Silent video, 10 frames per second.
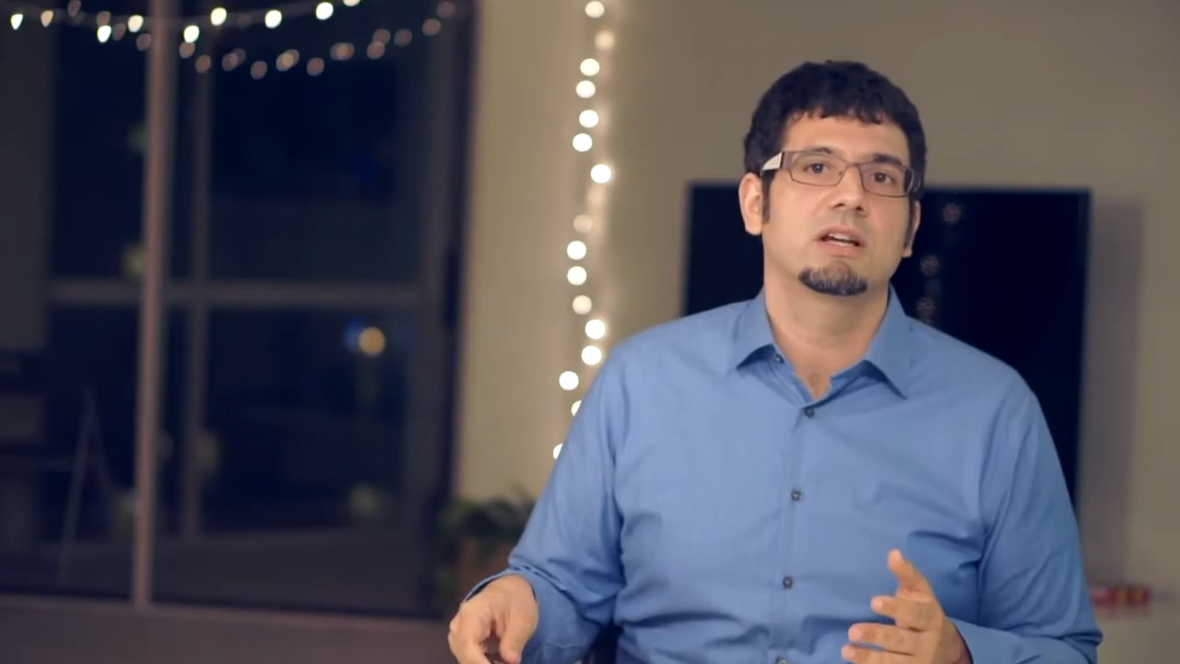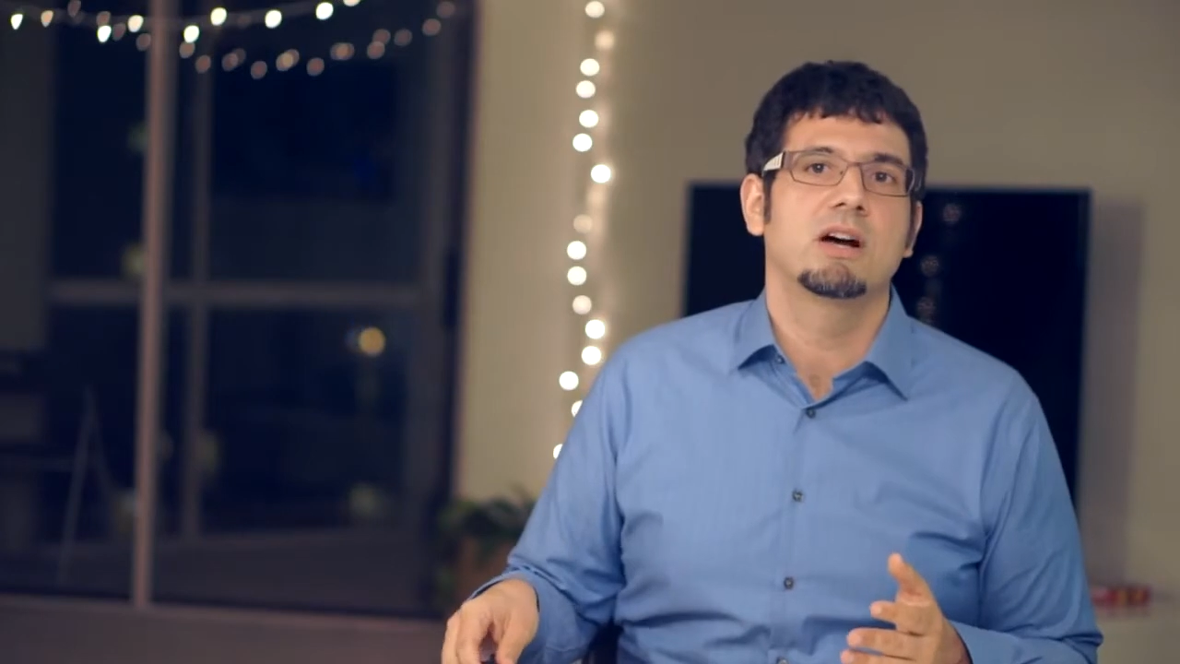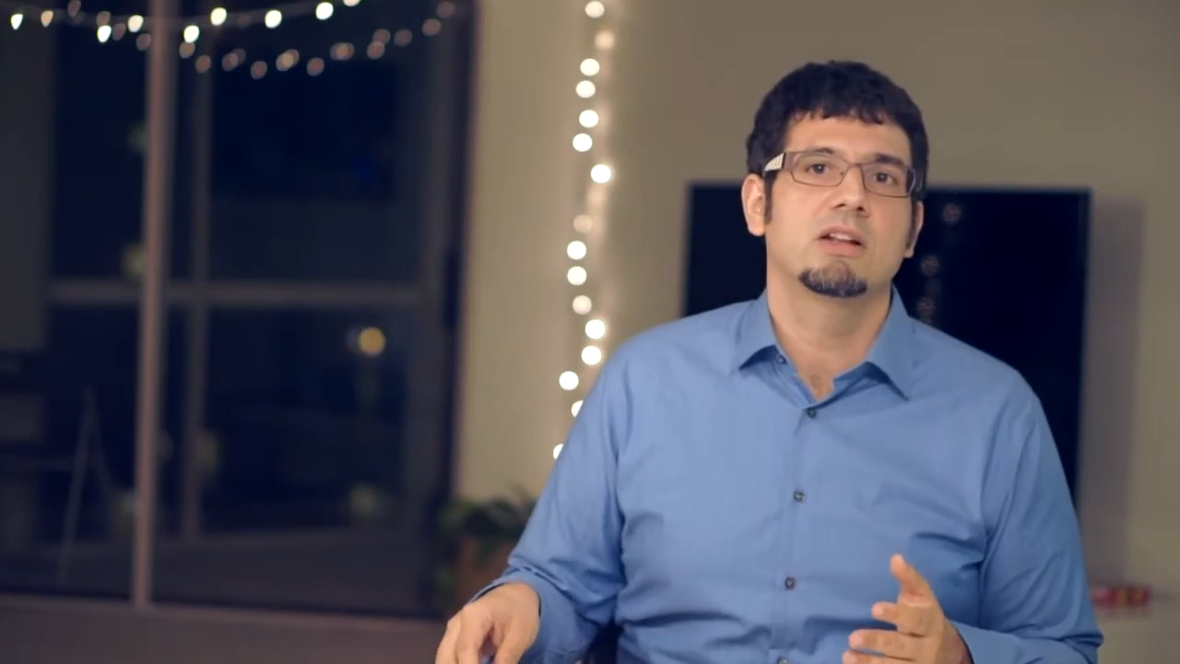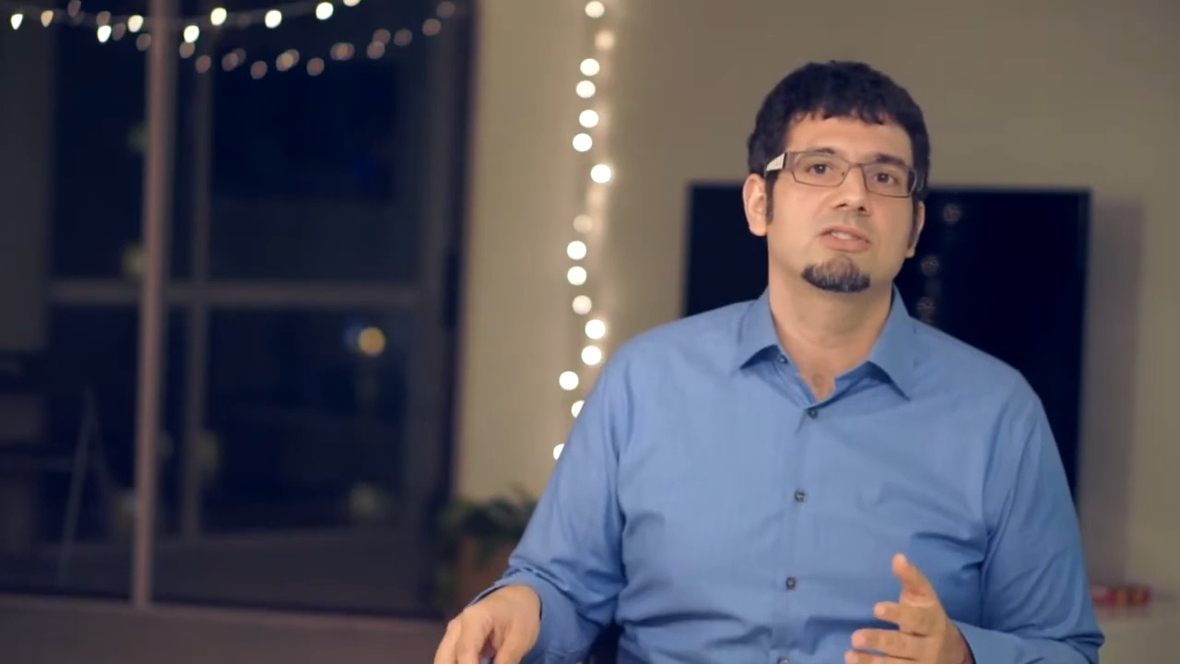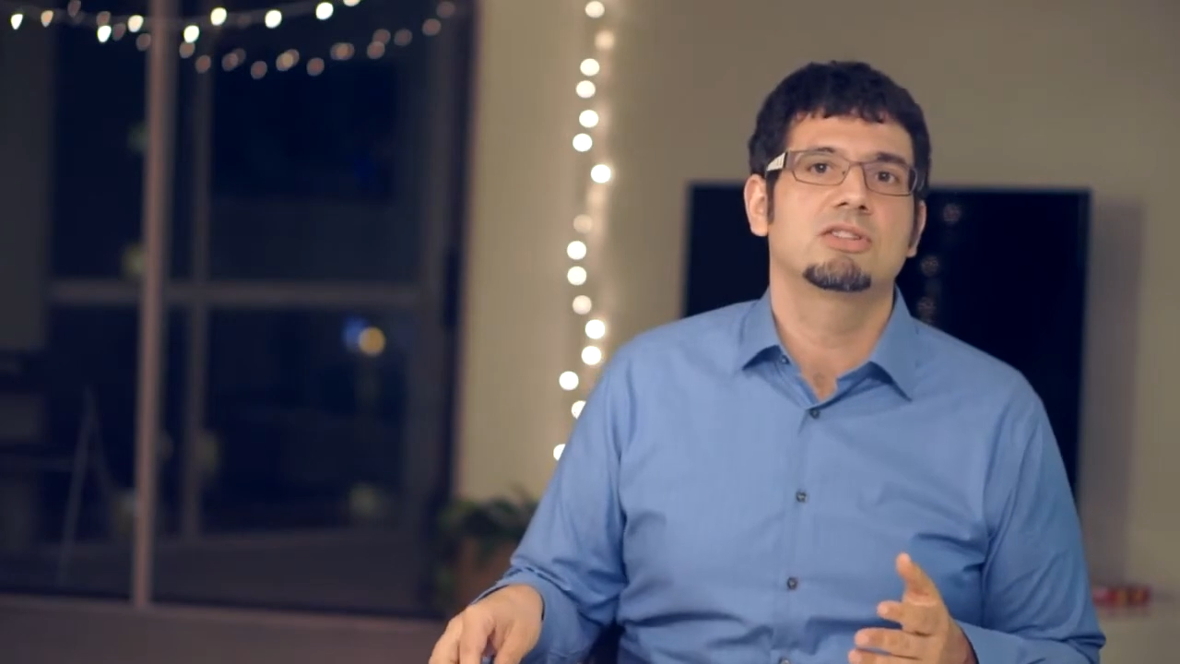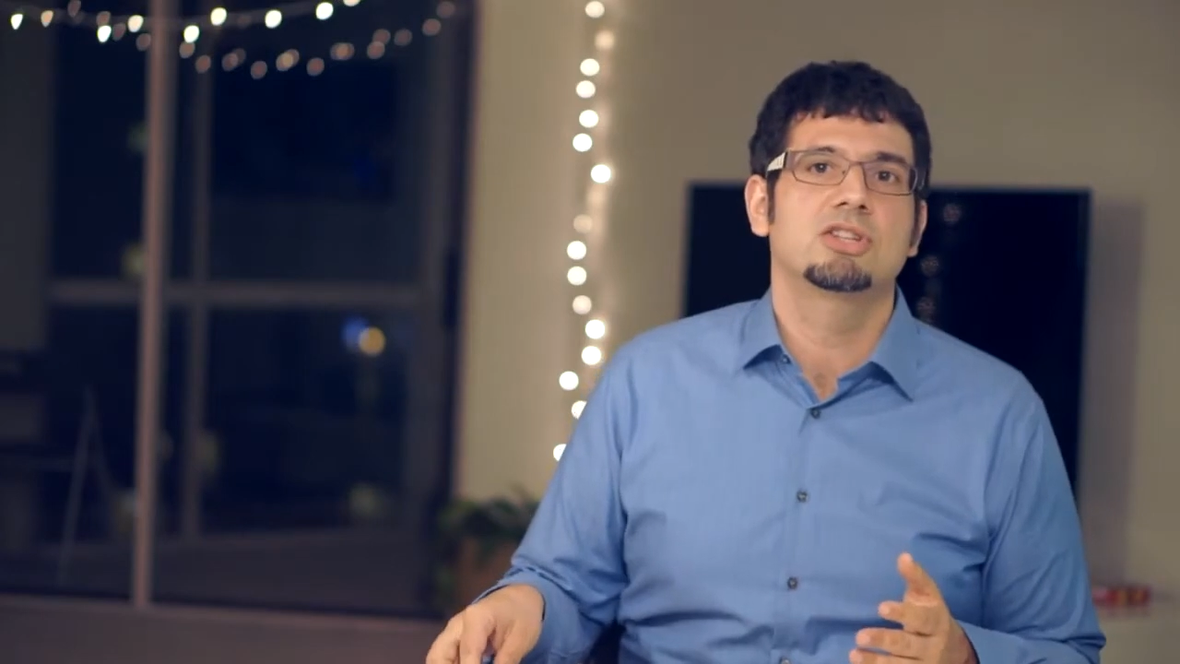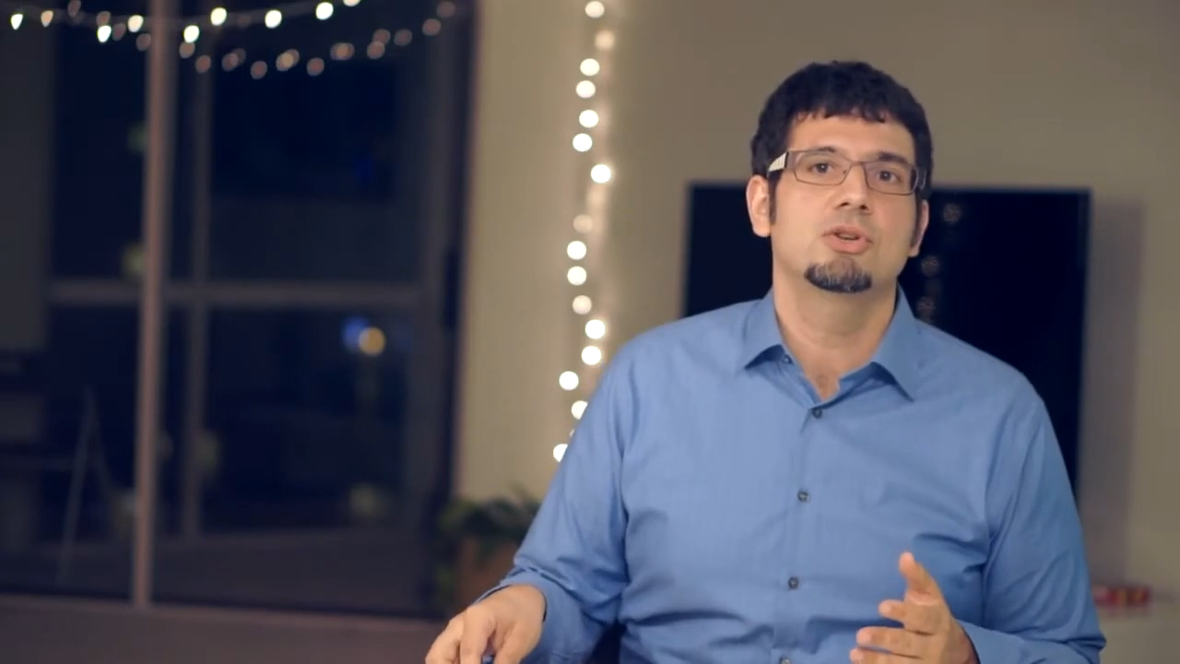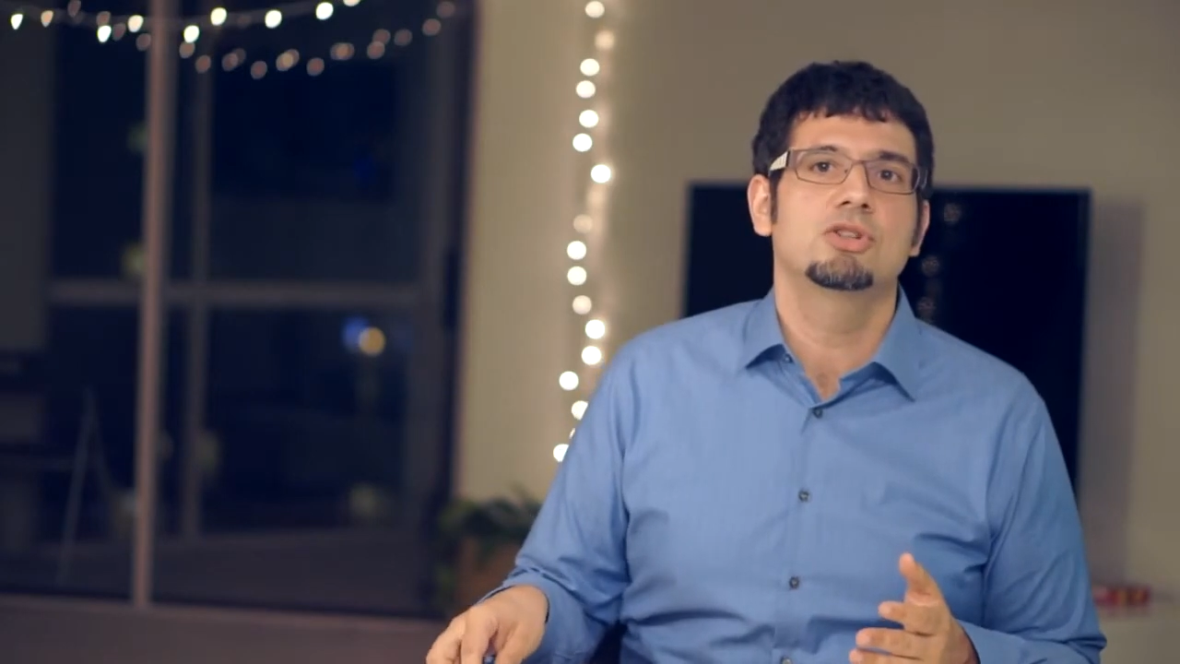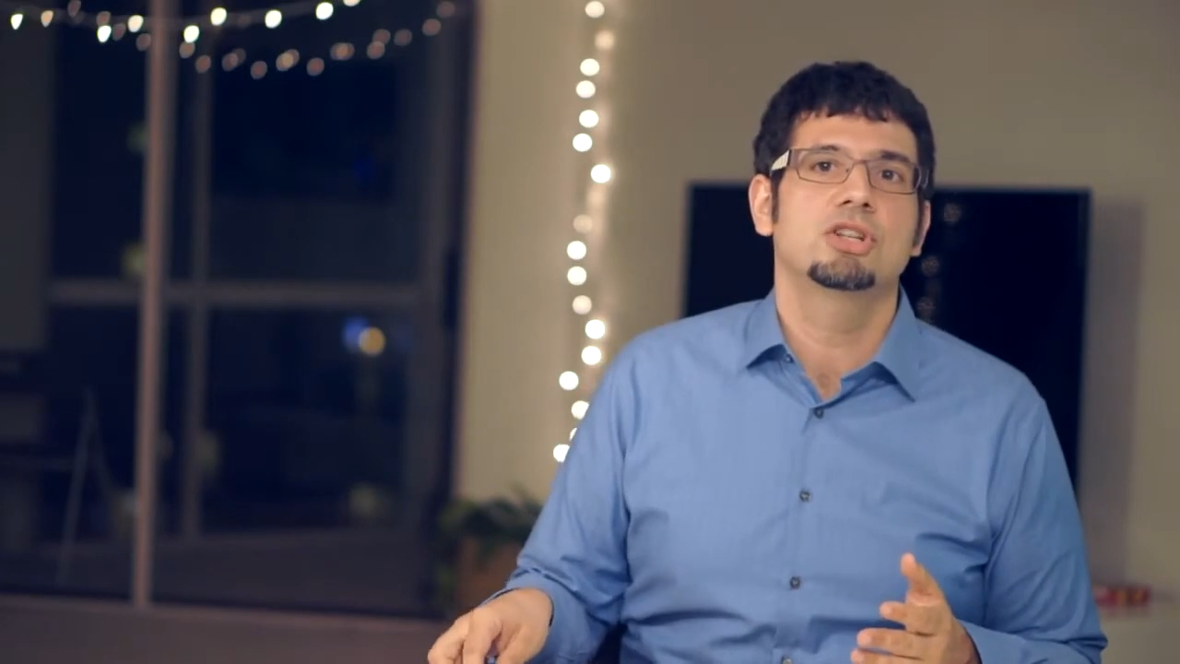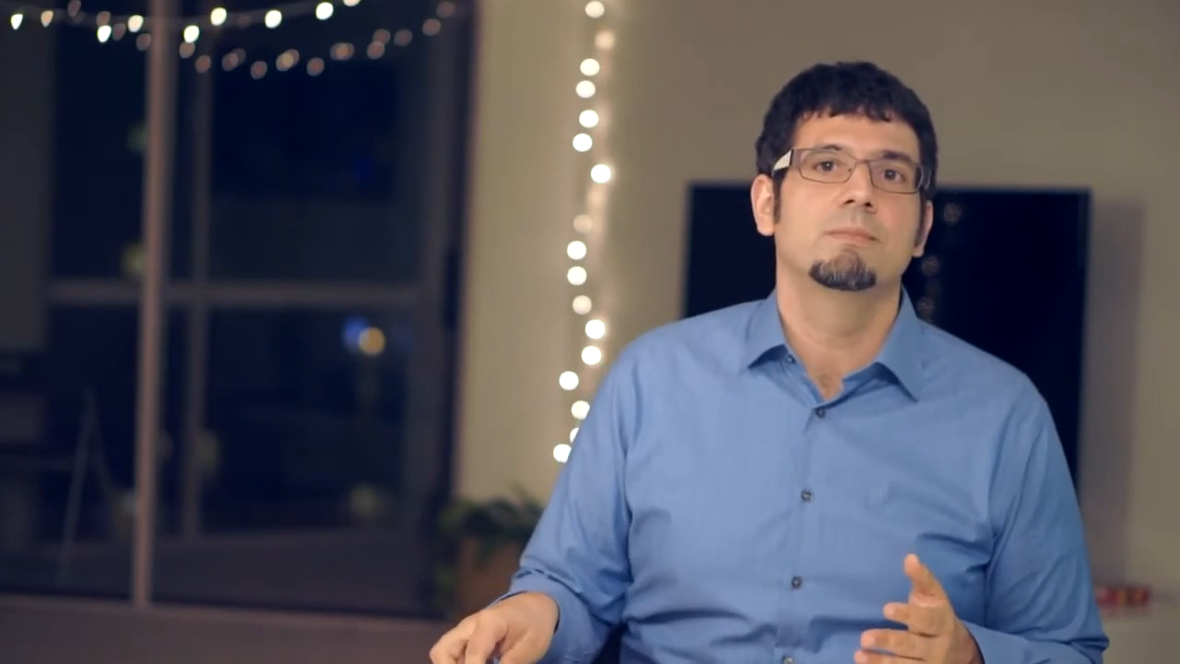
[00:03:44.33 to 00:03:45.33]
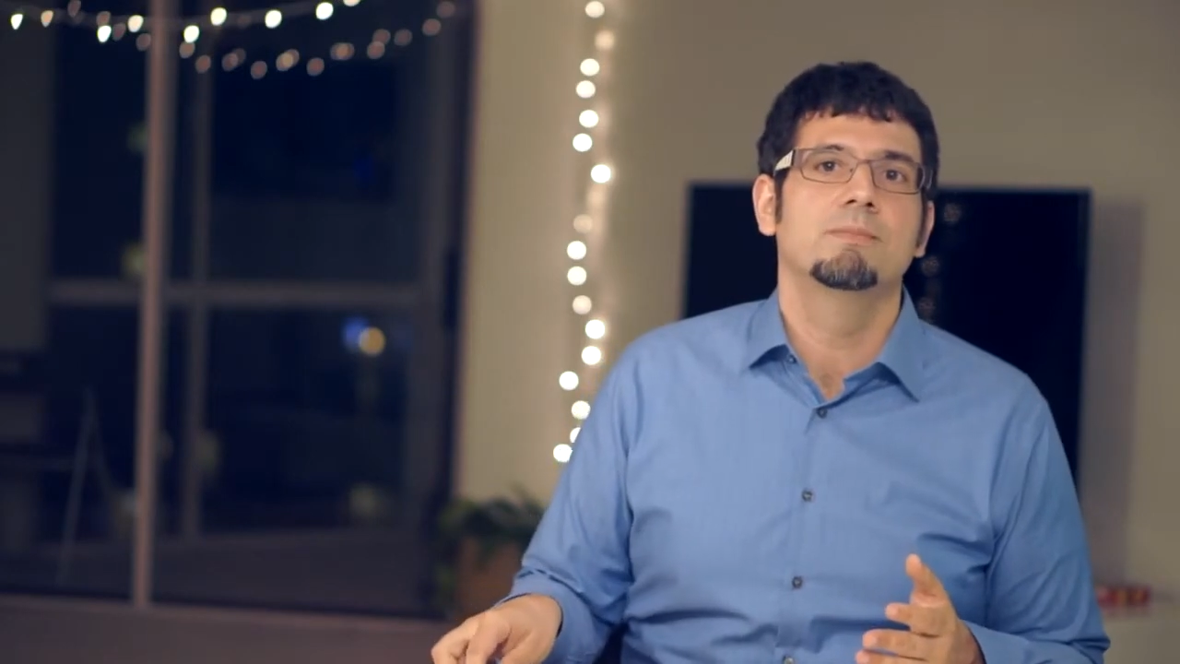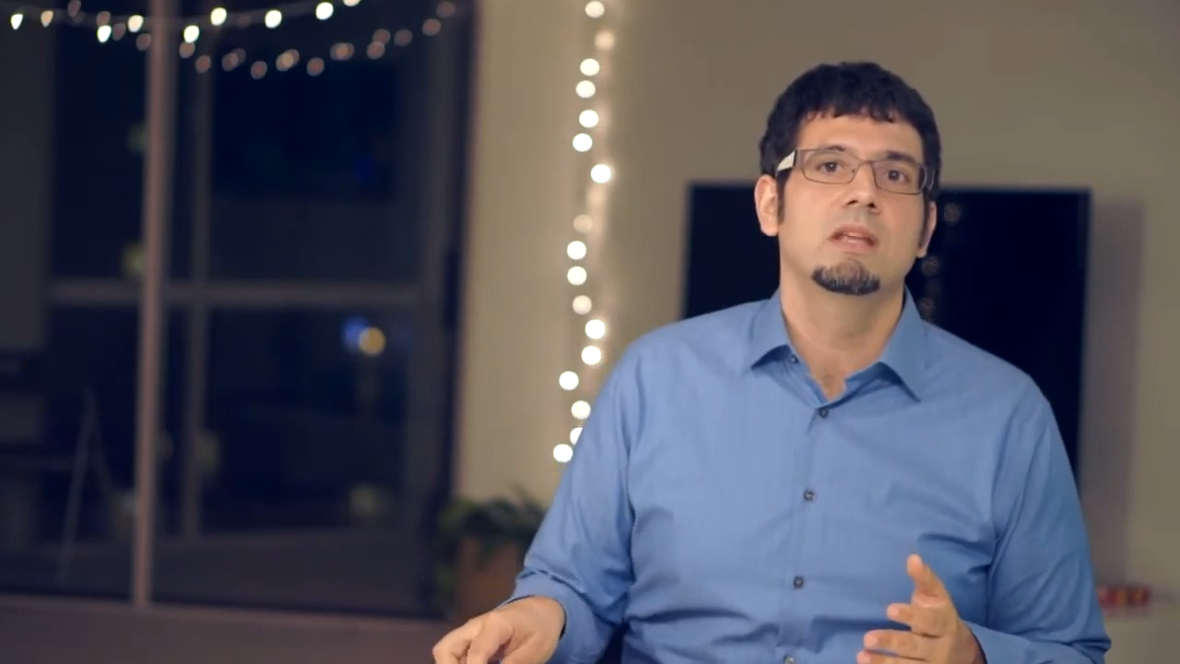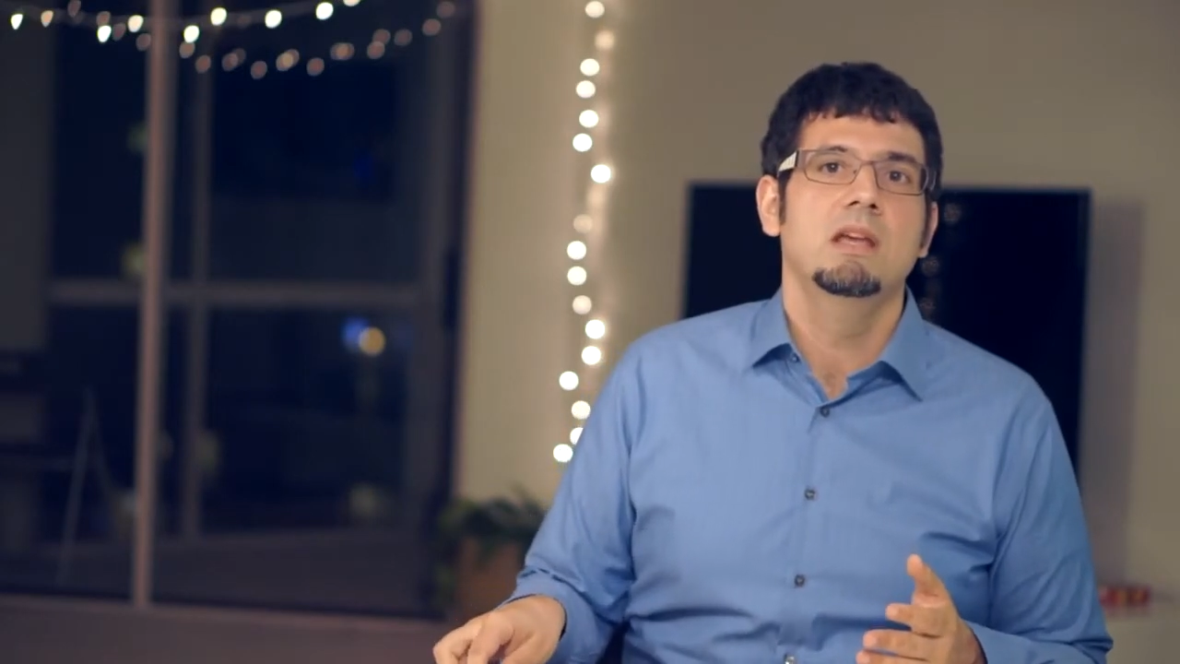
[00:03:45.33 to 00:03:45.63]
Constitution.